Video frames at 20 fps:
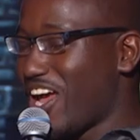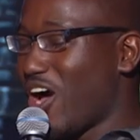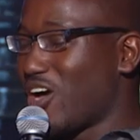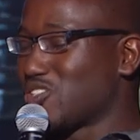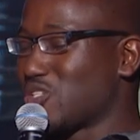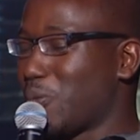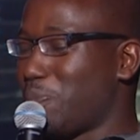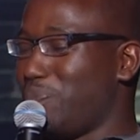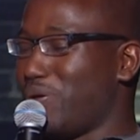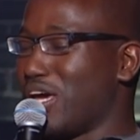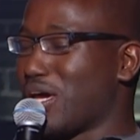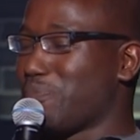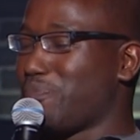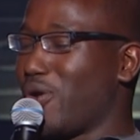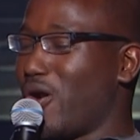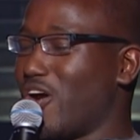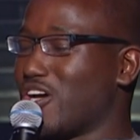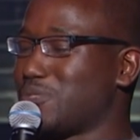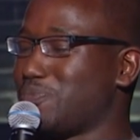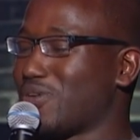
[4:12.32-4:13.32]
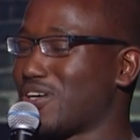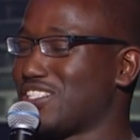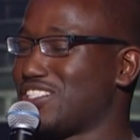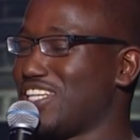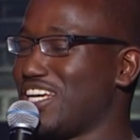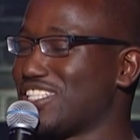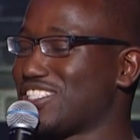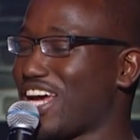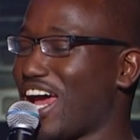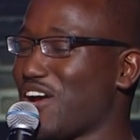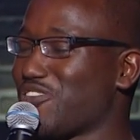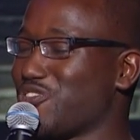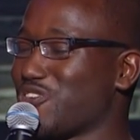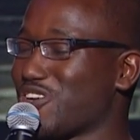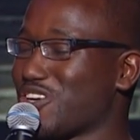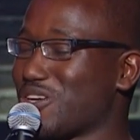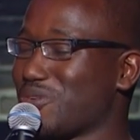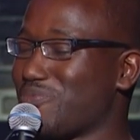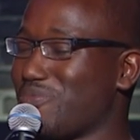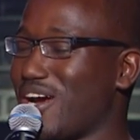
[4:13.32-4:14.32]
he also picked Buress because he is
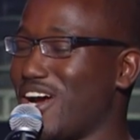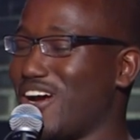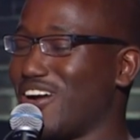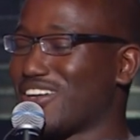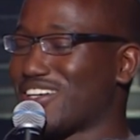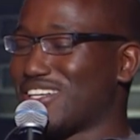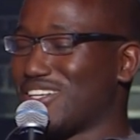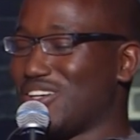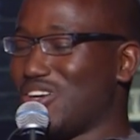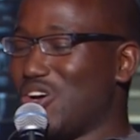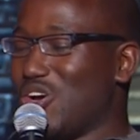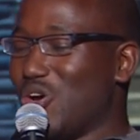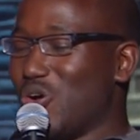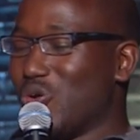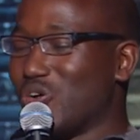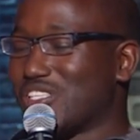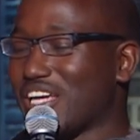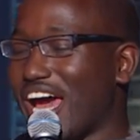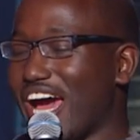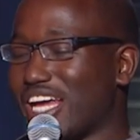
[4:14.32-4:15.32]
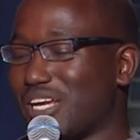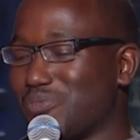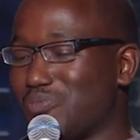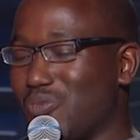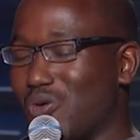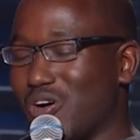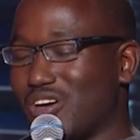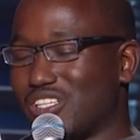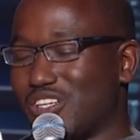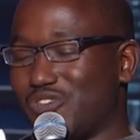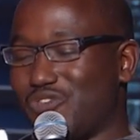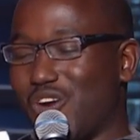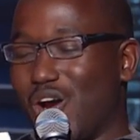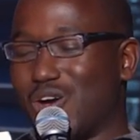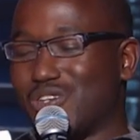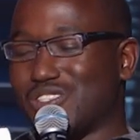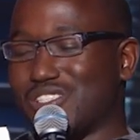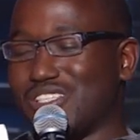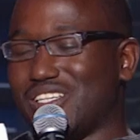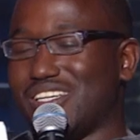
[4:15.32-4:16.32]
African-American, which added more
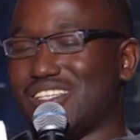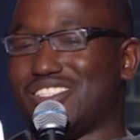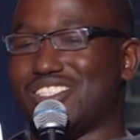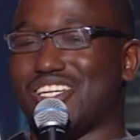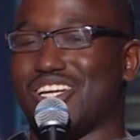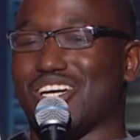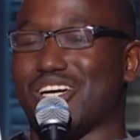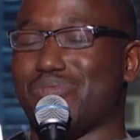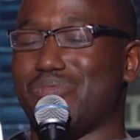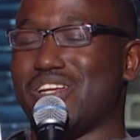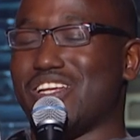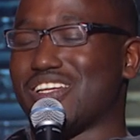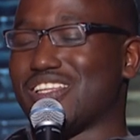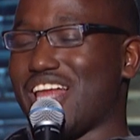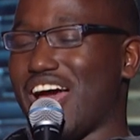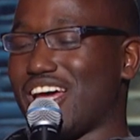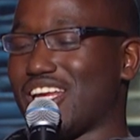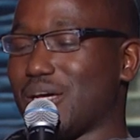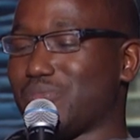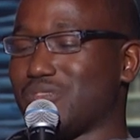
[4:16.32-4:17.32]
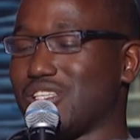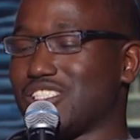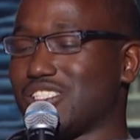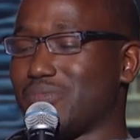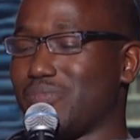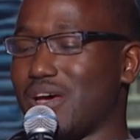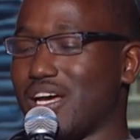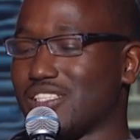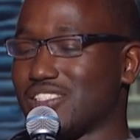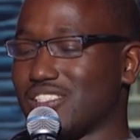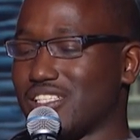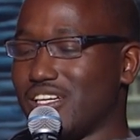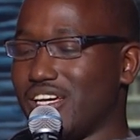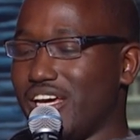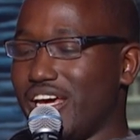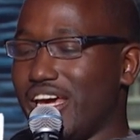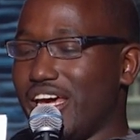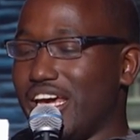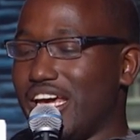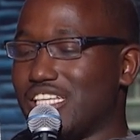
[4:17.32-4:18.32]
diversity to the comedic lineup this semester.
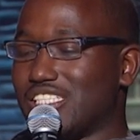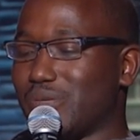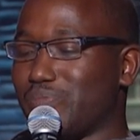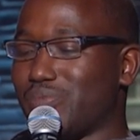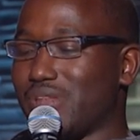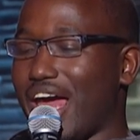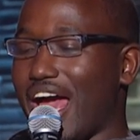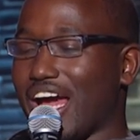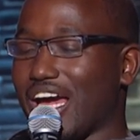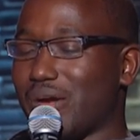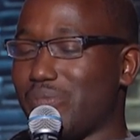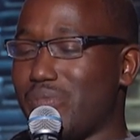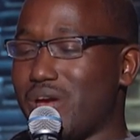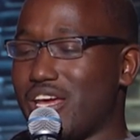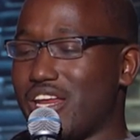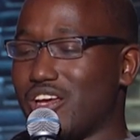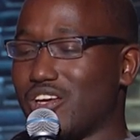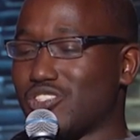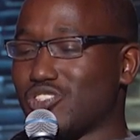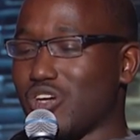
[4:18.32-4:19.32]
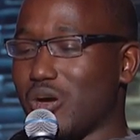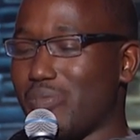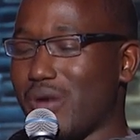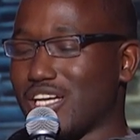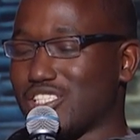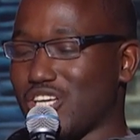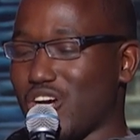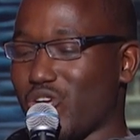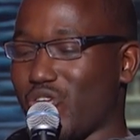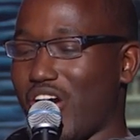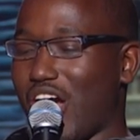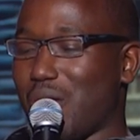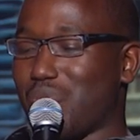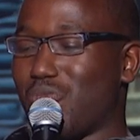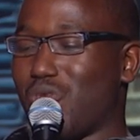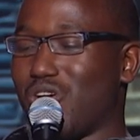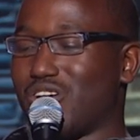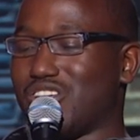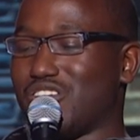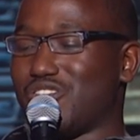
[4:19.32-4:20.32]
He's a black comedian, so it makes our crowd
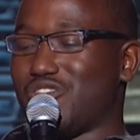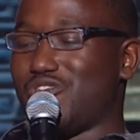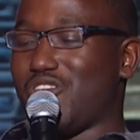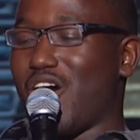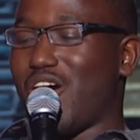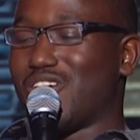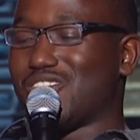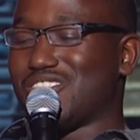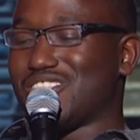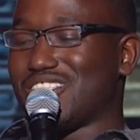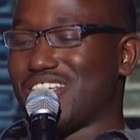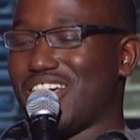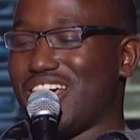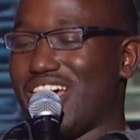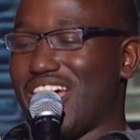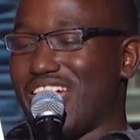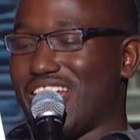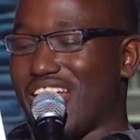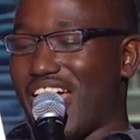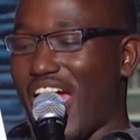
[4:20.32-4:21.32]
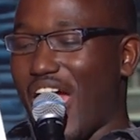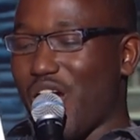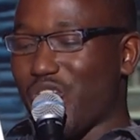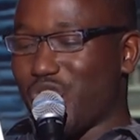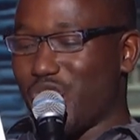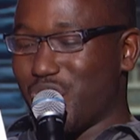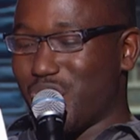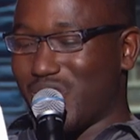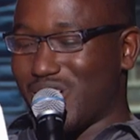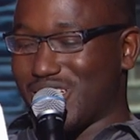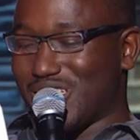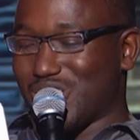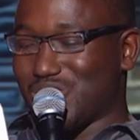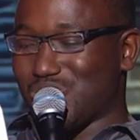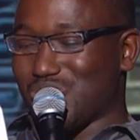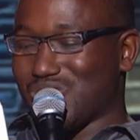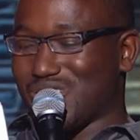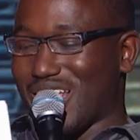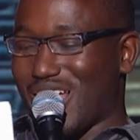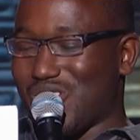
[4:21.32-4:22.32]
more diverse, and everyone
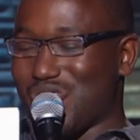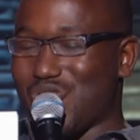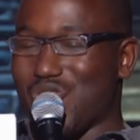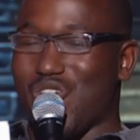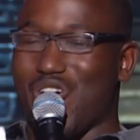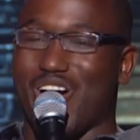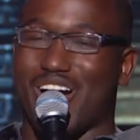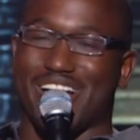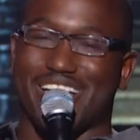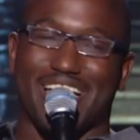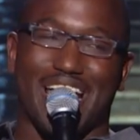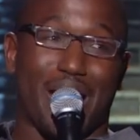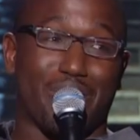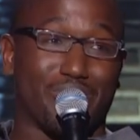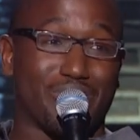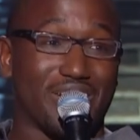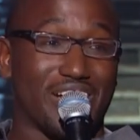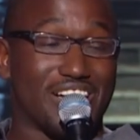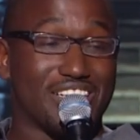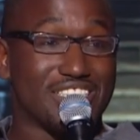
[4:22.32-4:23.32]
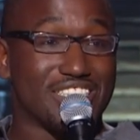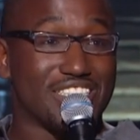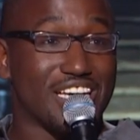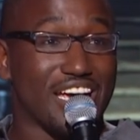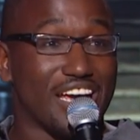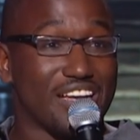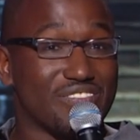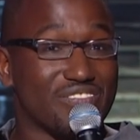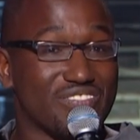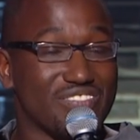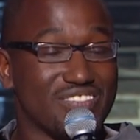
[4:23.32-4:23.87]
gets what they want, Caponera said.